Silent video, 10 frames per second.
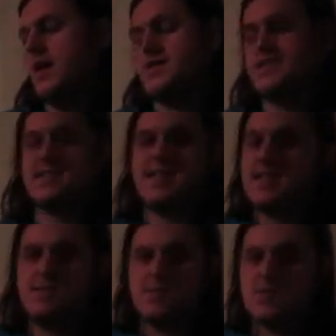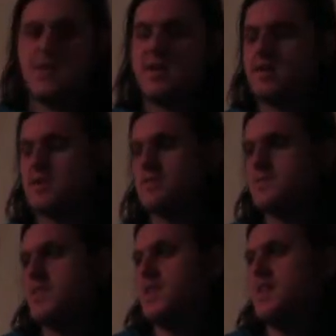16, just paradiddles.
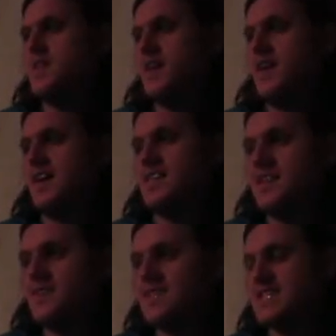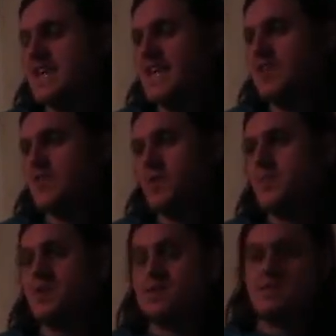17, 3
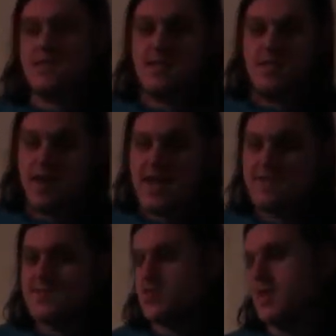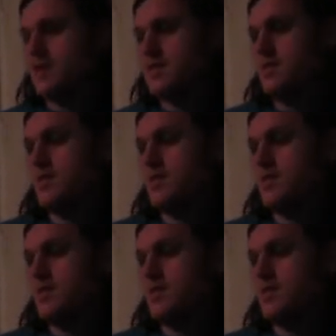paradiddles and then 5 straight.